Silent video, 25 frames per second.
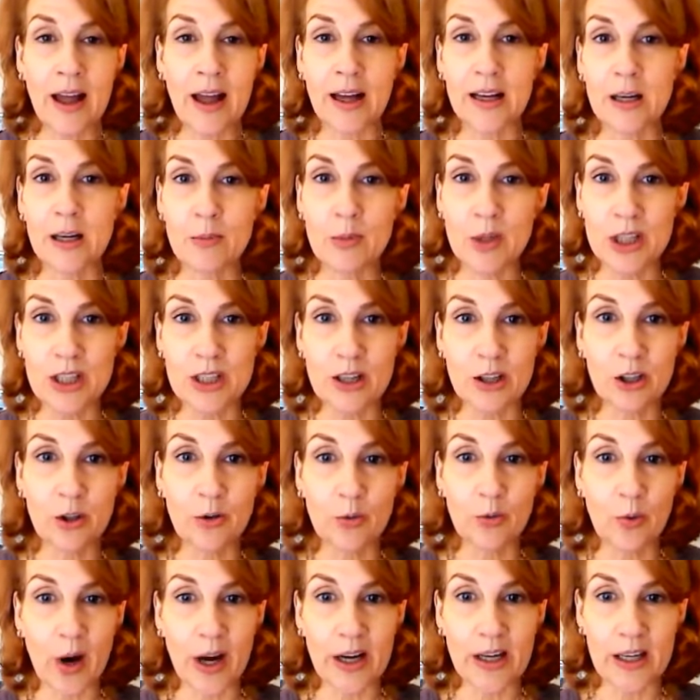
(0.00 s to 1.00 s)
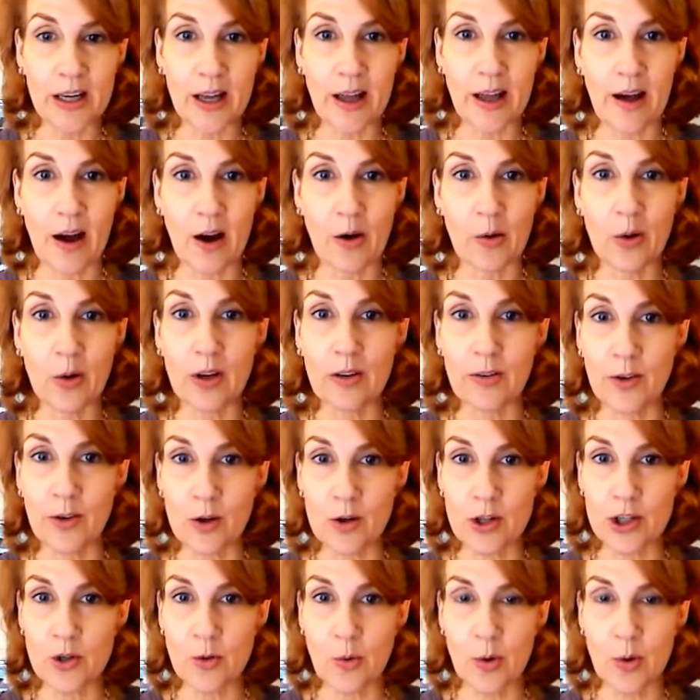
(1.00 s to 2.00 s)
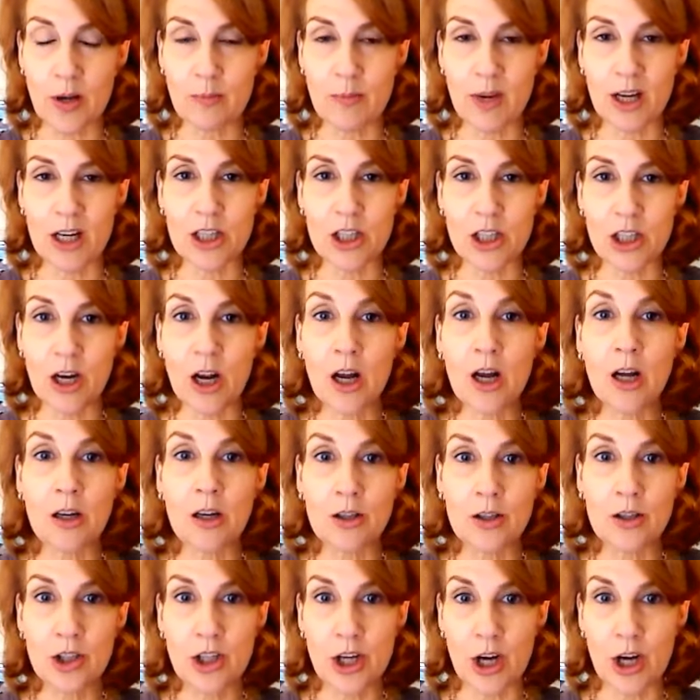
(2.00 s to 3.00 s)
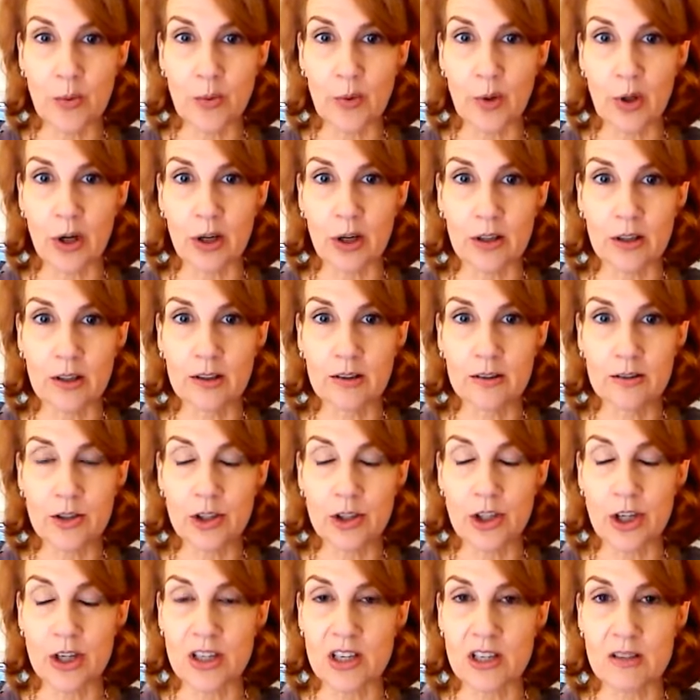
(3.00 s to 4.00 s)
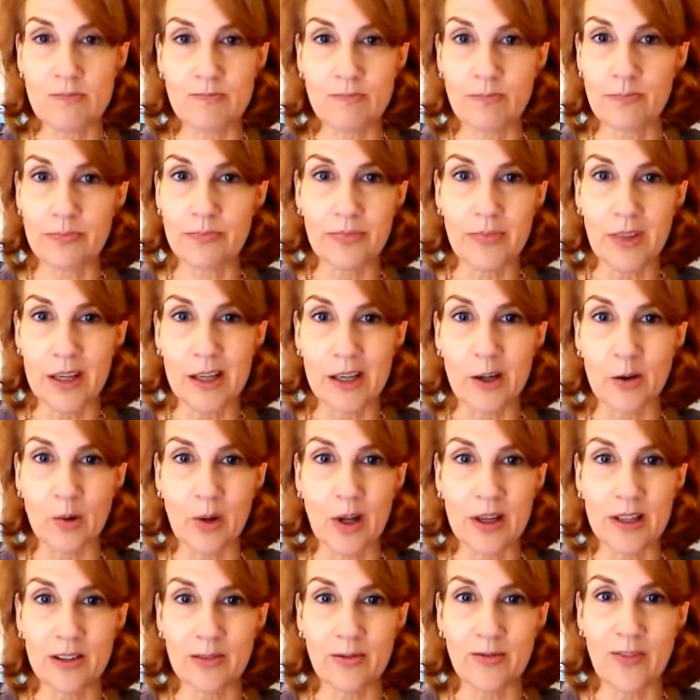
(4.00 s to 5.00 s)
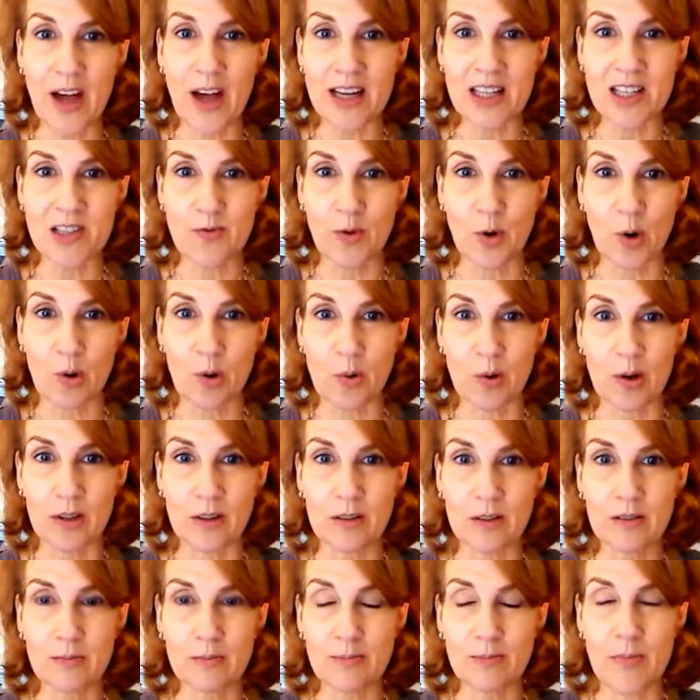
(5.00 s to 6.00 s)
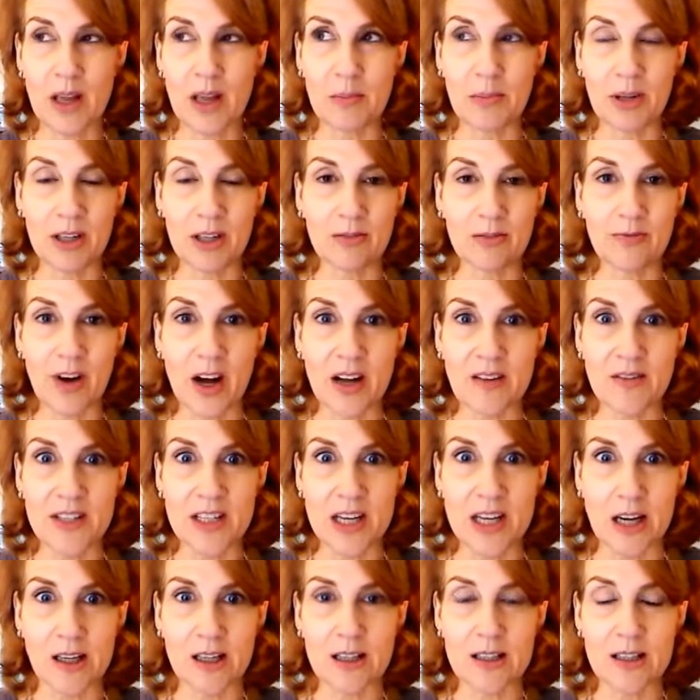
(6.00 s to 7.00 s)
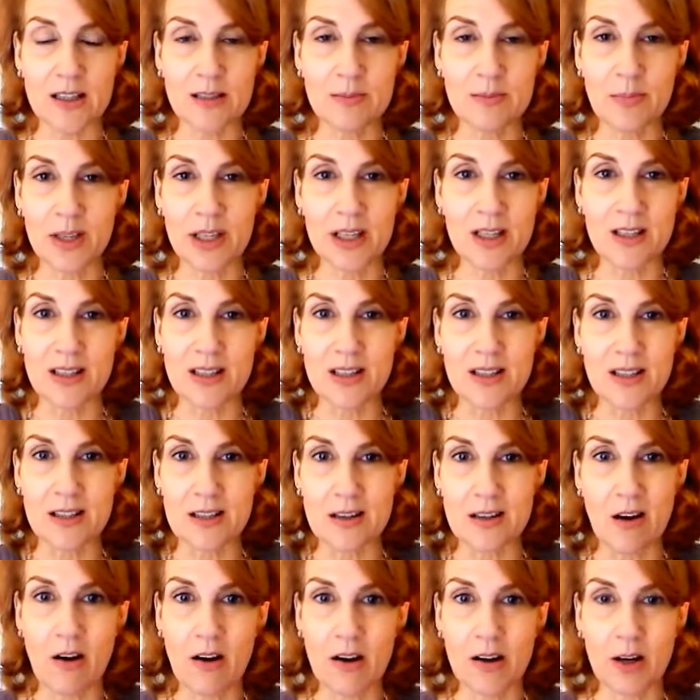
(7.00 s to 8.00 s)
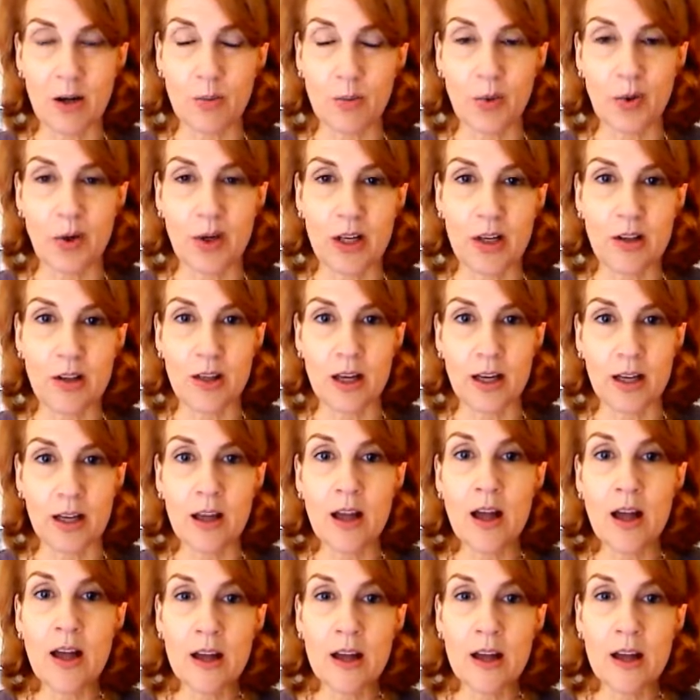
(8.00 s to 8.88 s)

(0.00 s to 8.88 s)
And I'm going to tell you right now, if you're squeamish, don't look. Just, like fast forward maybe 5 seconds because it's not a pretty thing.